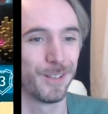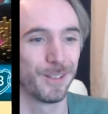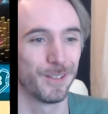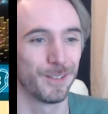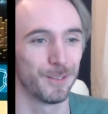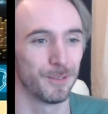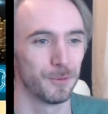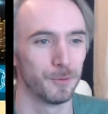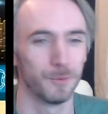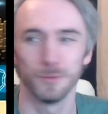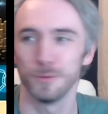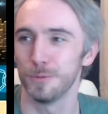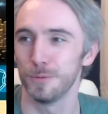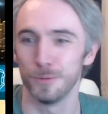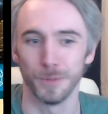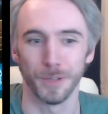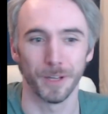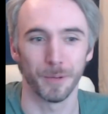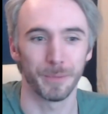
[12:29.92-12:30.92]

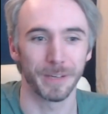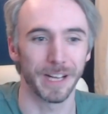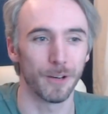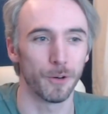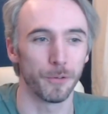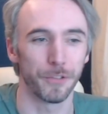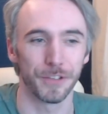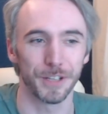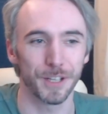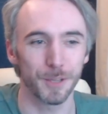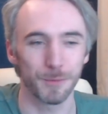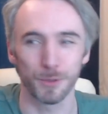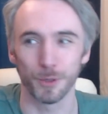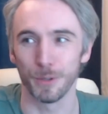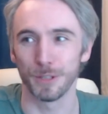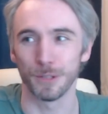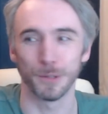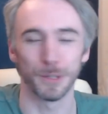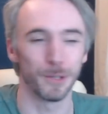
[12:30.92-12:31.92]
Oh, are we getting all 3 of them?
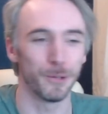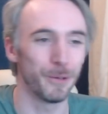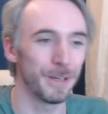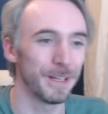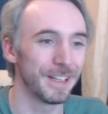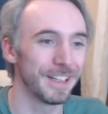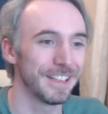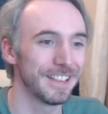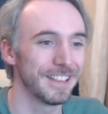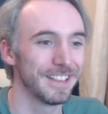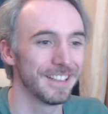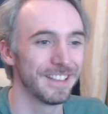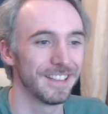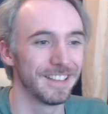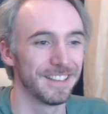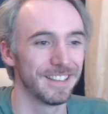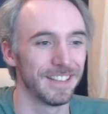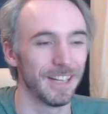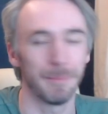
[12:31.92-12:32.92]
Huey, Dewey, Louie.
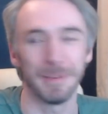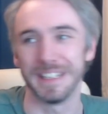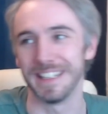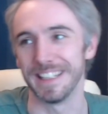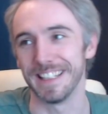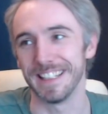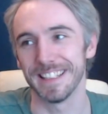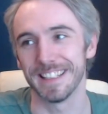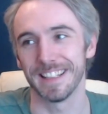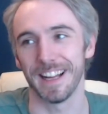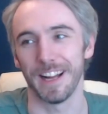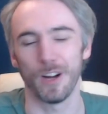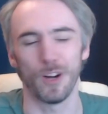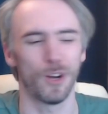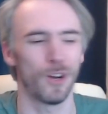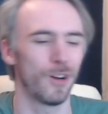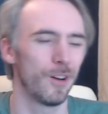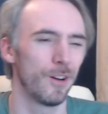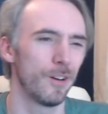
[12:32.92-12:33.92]
That'd be neat.
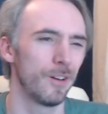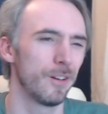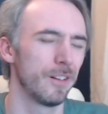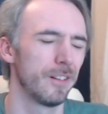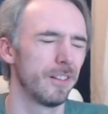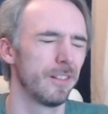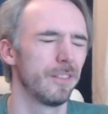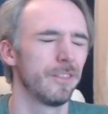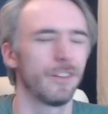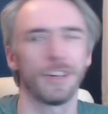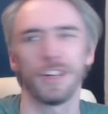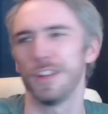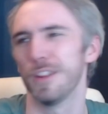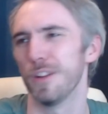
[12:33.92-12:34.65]
Oh, fucking love